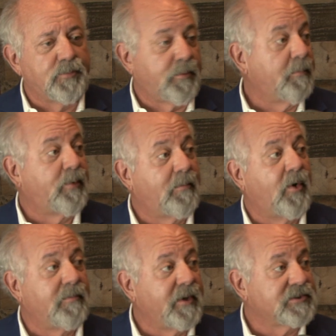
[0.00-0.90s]

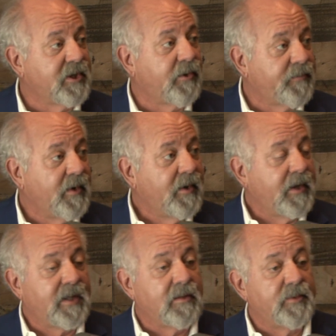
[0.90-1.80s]
promoting myself
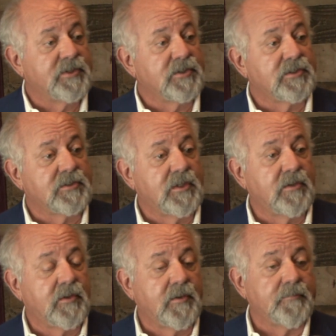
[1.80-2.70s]
and the business,
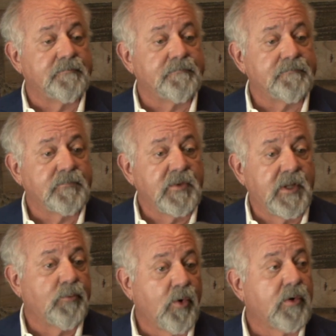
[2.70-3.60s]
and
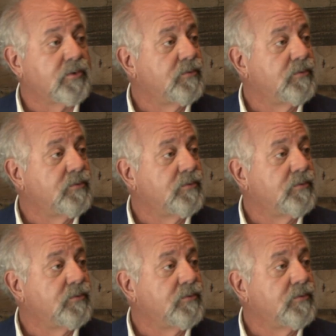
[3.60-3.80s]
it worked.